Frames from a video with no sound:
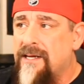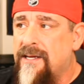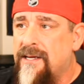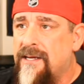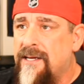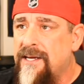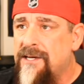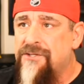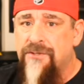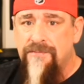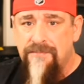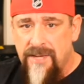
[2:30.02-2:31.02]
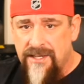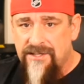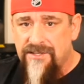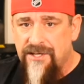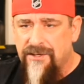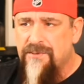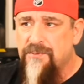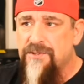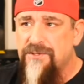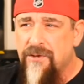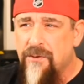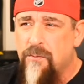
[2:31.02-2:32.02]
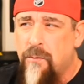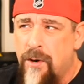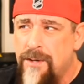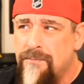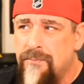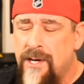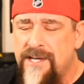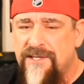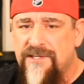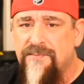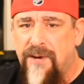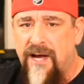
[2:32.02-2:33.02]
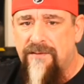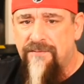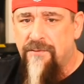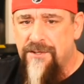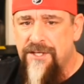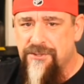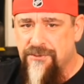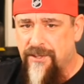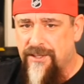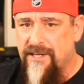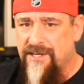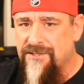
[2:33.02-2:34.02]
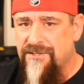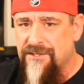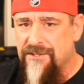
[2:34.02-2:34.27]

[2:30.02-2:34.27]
He had a tremendous year. He was the one bright spot for Detroit last year.